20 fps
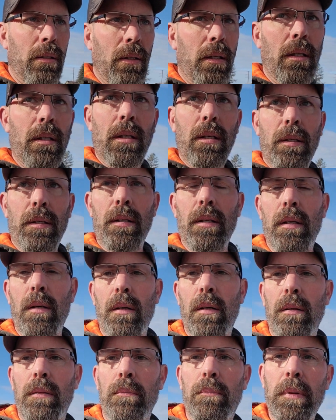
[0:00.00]
and
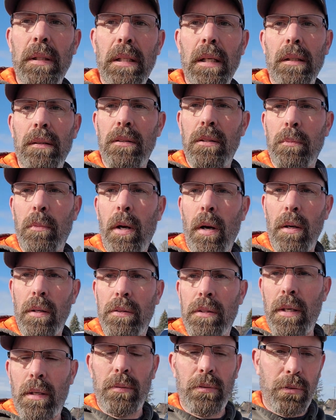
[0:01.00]
be getting some
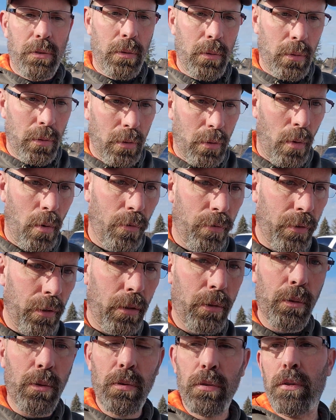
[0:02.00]
cars out soon, and hopefully
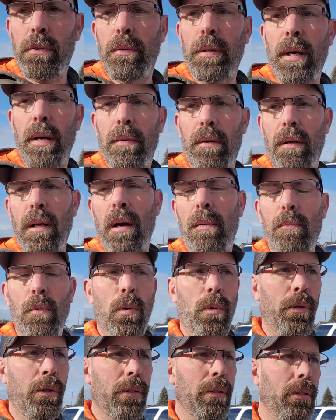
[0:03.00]
cruising around a lot
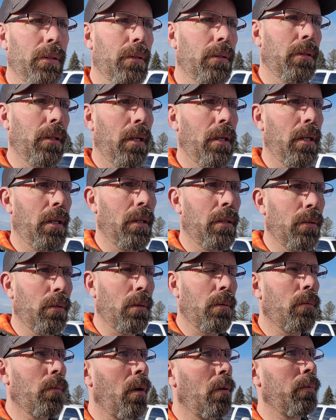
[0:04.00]
more and
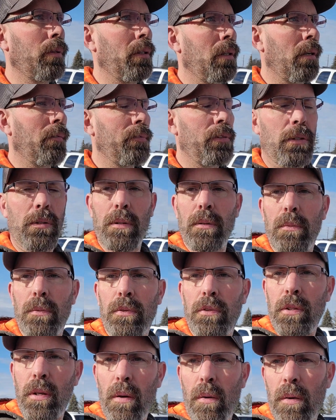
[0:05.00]
doing what we love to do.
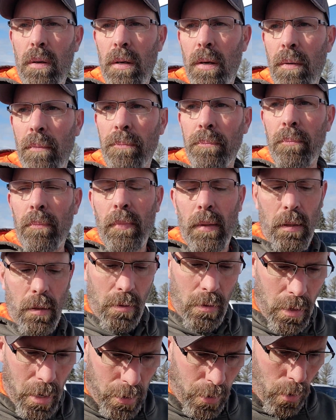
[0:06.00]
So
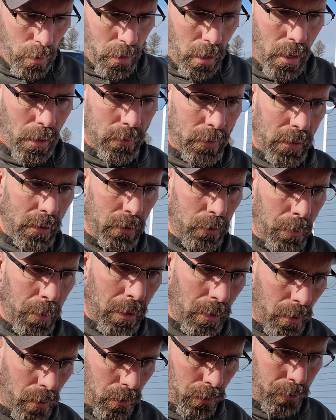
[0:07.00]
I know content's been
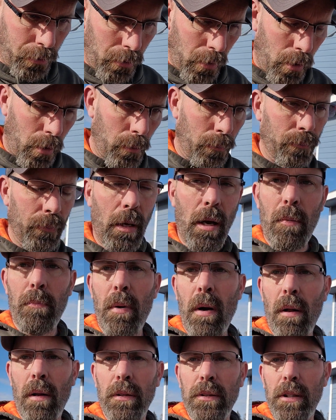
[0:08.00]
a little slow. I
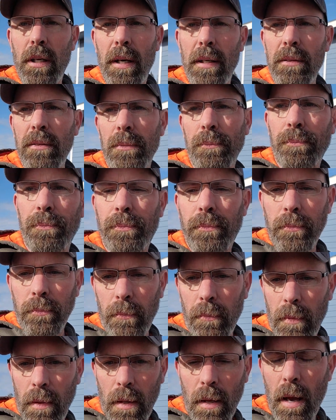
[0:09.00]
apologize.
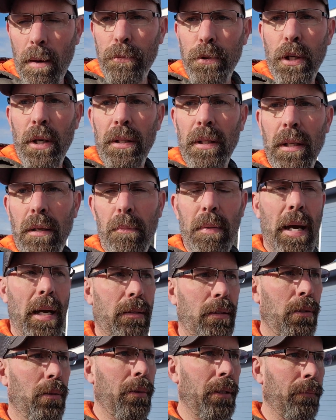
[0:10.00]
I'm trying to get
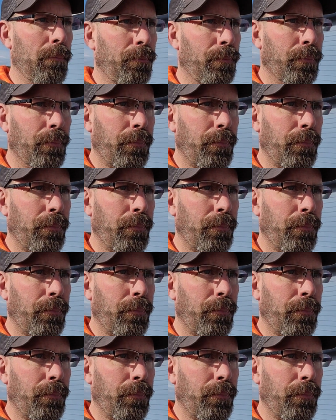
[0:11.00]
back to it.